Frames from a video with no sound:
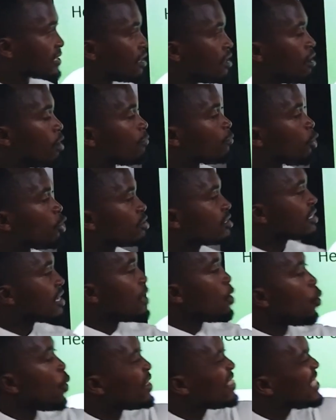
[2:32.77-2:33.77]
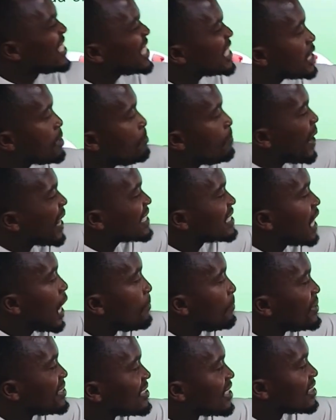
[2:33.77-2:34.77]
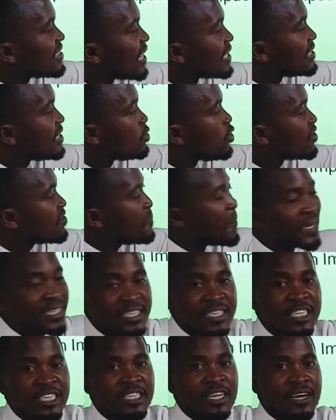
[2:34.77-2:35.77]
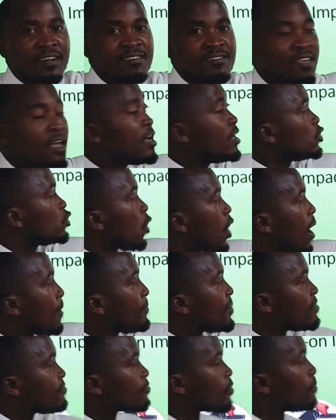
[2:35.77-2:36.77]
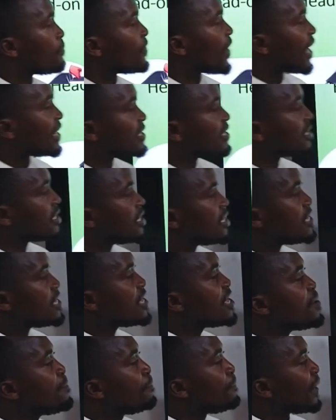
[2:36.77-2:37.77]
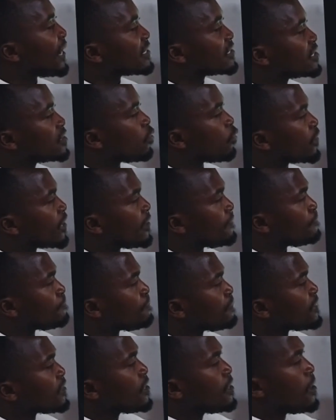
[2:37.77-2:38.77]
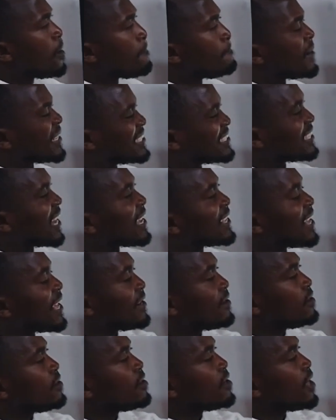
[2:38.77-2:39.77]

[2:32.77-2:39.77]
Of course, when this impact happens at that, then we expect injuries to happen from that impact. Okay, but again,